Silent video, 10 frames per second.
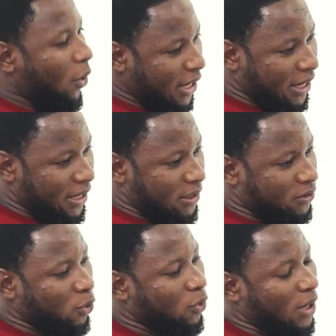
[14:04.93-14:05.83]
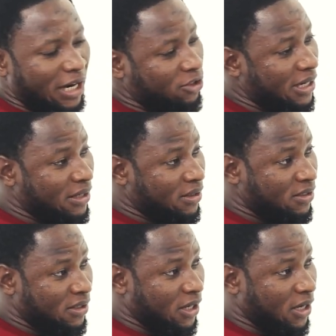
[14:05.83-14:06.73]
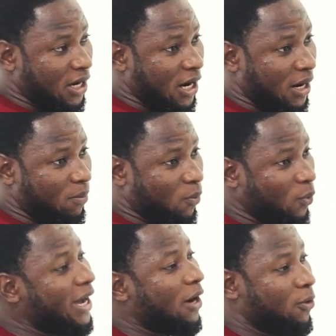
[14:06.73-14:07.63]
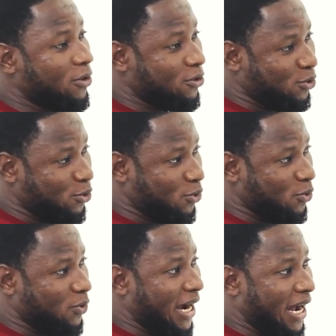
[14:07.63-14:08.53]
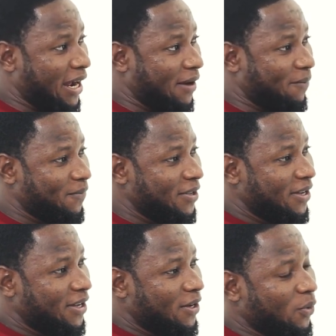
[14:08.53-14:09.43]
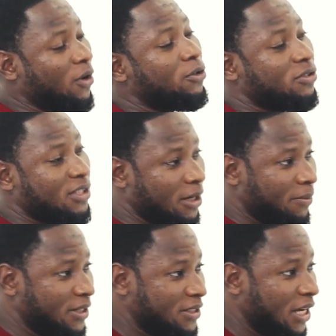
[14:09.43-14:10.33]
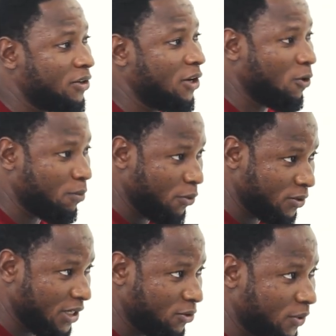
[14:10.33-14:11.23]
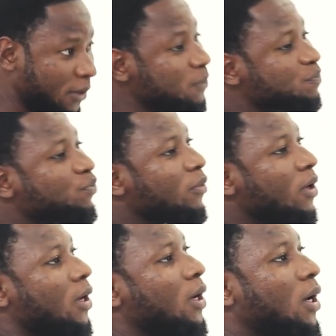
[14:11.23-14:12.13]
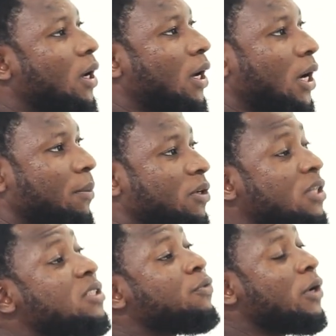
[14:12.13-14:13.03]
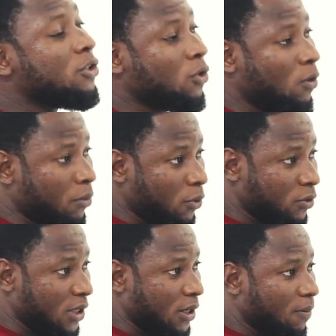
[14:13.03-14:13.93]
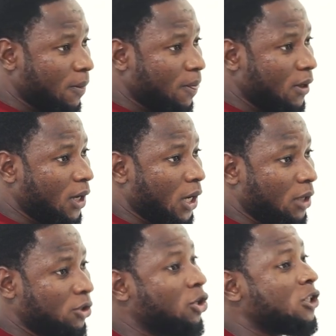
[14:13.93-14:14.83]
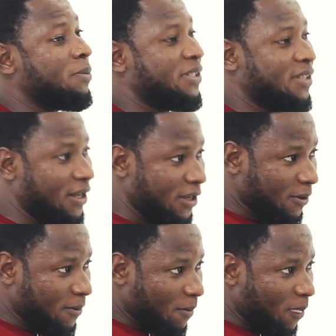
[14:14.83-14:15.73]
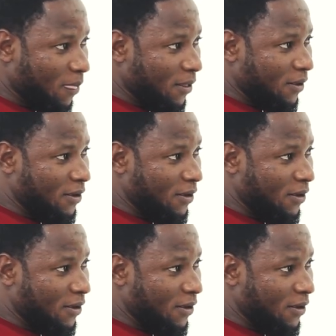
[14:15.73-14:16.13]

Okay, so actually, this year um, we are going to do. Um, we're going to celebrate another composer as well. Okay. Um, he's a French composer. Okay. Uh, Georges Bizet. Okay.